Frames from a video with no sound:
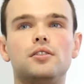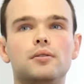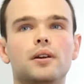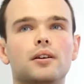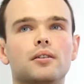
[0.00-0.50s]

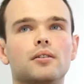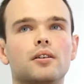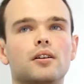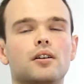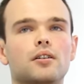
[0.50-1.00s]
doing
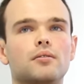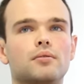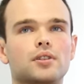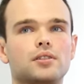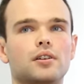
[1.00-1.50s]

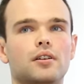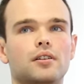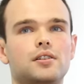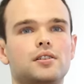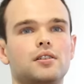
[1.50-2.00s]

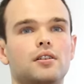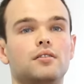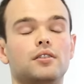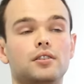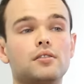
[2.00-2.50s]
research
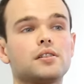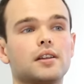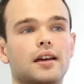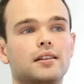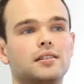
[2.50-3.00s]
that you
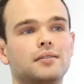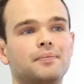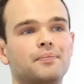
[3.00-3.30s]
set.